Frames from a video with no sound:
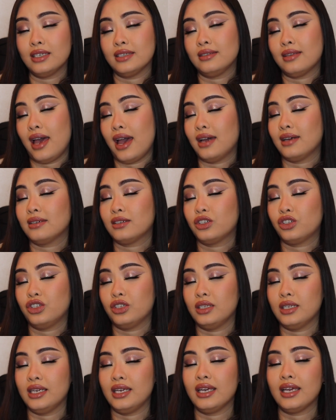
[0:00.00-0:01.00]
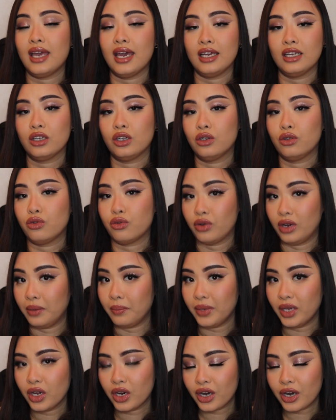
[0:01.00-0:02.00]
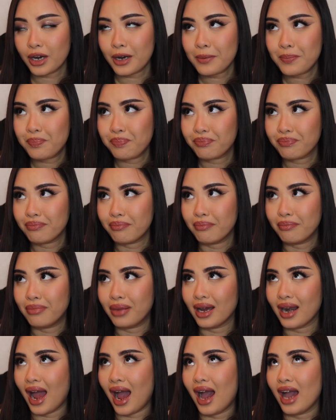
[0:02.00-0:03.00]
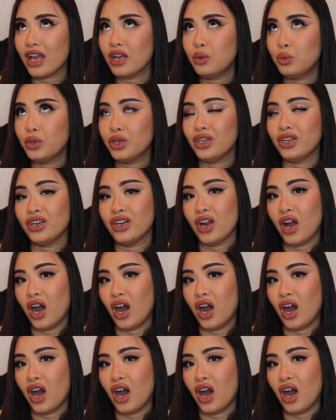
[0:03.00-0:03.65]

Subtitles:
it actually get creamier. But I would